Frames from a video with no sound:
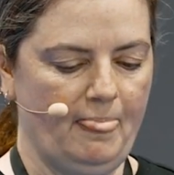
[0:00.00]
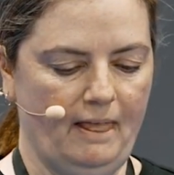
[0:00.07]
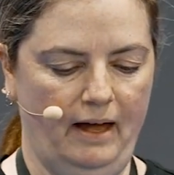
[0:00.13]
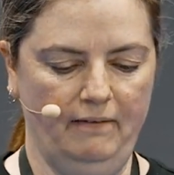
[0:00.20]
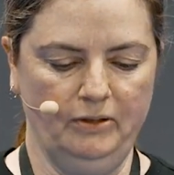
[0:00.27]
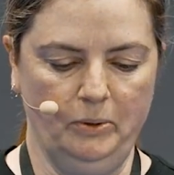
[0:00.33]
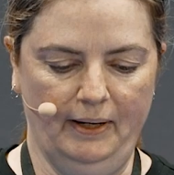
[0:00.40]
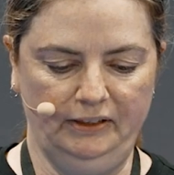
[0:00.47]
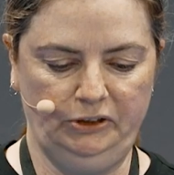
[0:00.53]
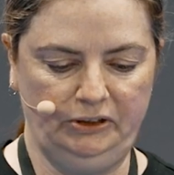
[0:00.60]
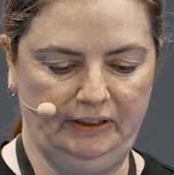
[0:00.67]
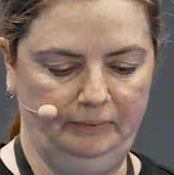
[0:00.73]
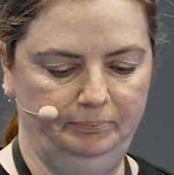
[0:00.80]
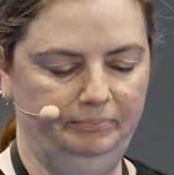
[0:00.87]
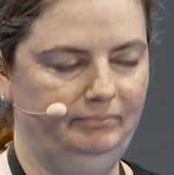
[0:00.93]
I have a
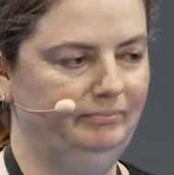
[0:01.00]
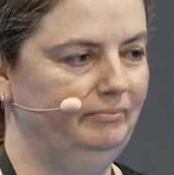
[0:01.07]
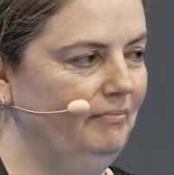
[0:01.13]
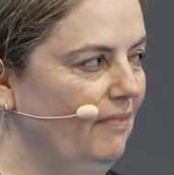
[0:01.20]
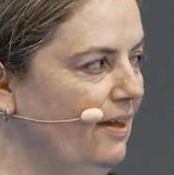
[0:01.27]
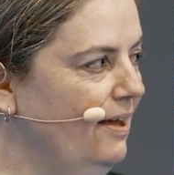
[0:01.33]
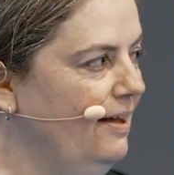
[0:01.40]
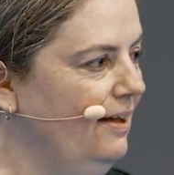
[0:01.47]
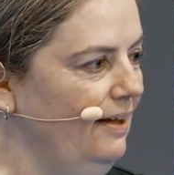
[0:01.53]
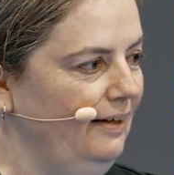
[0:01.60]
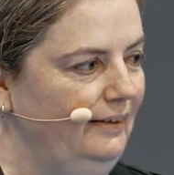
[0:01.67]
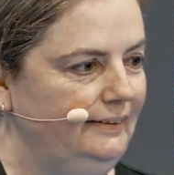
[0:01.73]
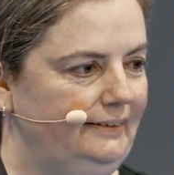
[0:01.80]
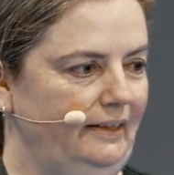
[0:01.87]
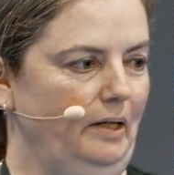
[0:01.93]
question.
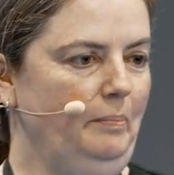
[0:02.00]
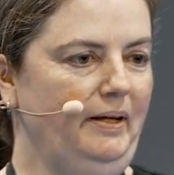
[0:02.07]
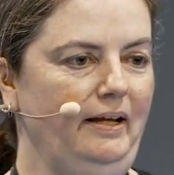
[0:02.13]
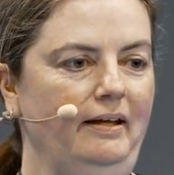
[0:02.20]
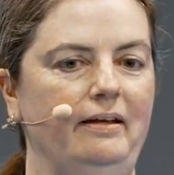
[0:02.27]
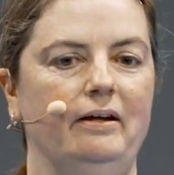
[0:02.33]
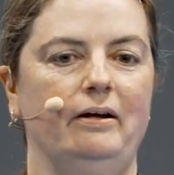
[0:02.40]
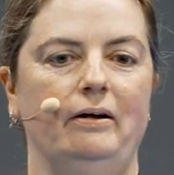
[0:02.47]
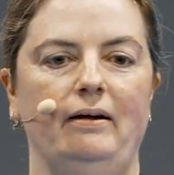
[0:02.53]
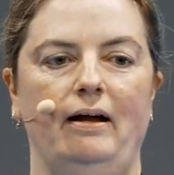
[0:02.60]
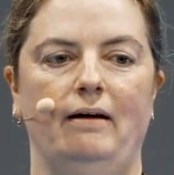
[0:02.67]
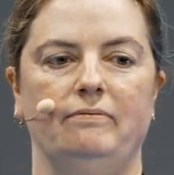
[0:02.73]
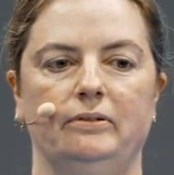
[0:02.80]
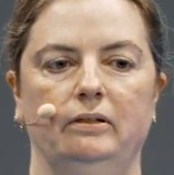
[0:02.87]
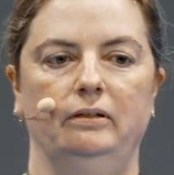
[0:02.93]
Does anybody here
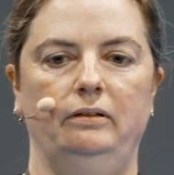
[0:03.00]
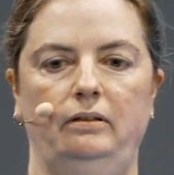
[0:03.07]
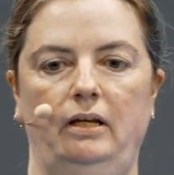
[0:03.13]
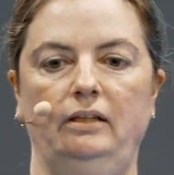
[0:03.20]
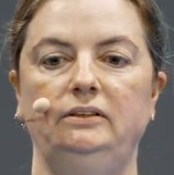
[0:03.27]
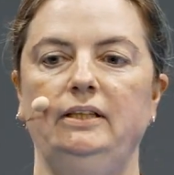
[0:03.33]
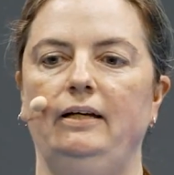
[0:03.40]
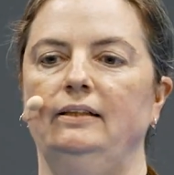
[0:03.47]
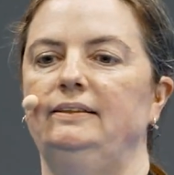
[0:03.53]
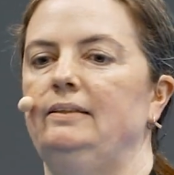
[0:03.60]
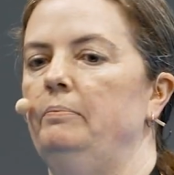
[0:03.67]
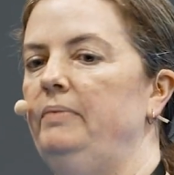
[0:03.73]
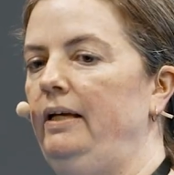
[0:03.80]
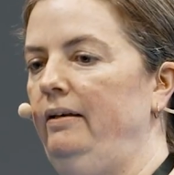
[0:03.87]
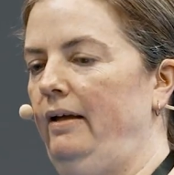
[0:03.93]
ever need to get
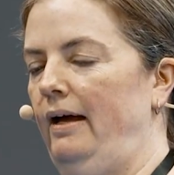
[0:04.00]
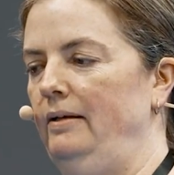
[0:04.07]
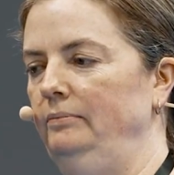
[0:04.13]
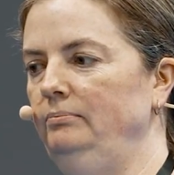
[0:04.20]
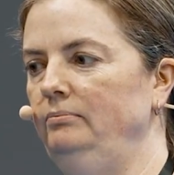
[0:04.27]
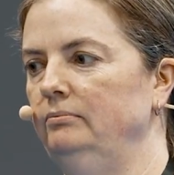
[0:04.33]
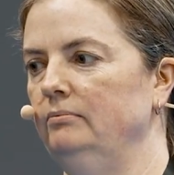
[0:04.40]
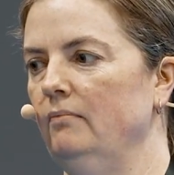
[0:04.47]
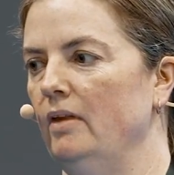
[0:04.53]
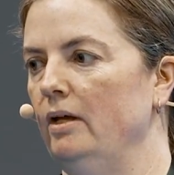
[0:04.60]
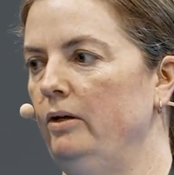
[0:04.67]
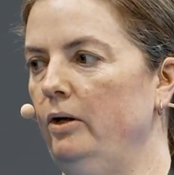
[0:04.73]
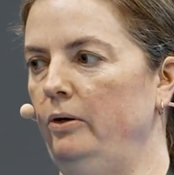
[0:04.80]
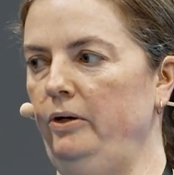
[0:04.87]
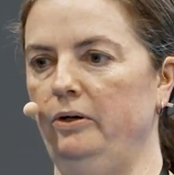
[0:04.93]
something done?
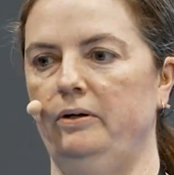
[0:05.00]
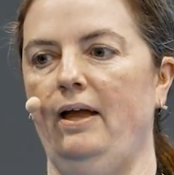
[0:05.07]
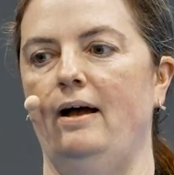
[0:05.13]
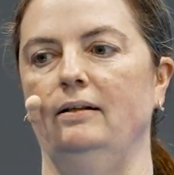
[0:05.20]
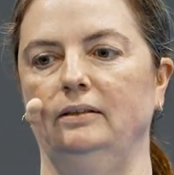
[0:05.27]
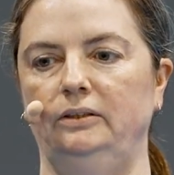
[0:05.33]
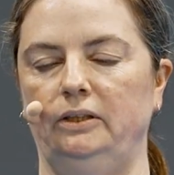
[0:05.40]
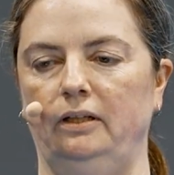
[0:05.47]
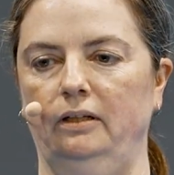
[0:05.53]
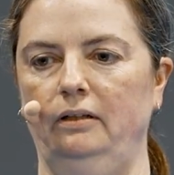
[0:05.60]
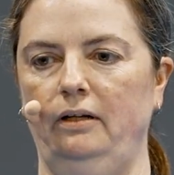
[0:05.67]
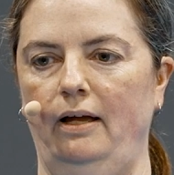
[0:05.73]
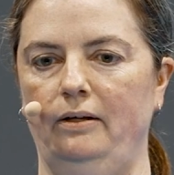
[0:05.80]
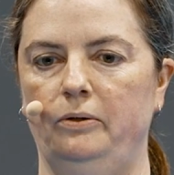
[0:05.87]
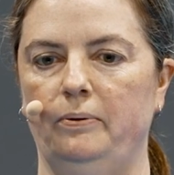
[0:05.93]
Go to your
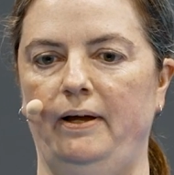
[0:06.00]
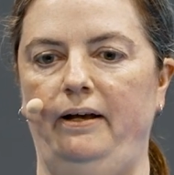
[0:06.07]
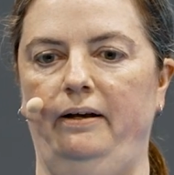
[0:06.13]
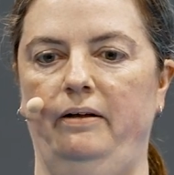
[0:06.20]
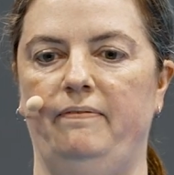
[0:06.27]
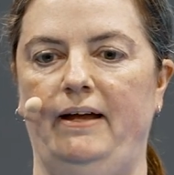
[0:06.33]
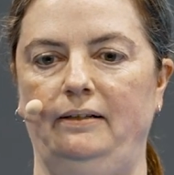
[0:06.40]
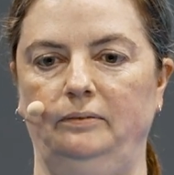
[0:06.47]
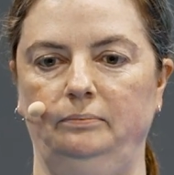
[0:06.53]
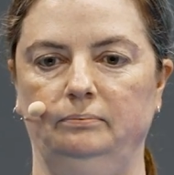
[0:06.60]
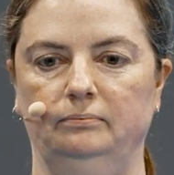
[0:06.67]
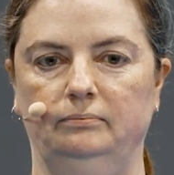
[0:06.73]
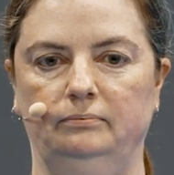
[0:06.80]
calendar and create an event.